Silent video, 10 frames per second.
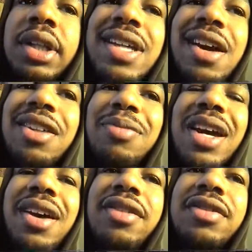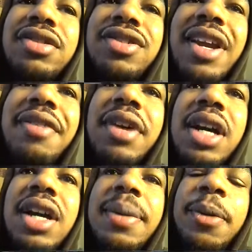talking about
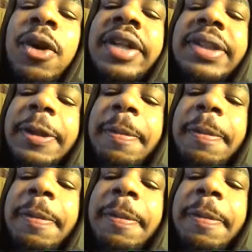Trayvon Martin.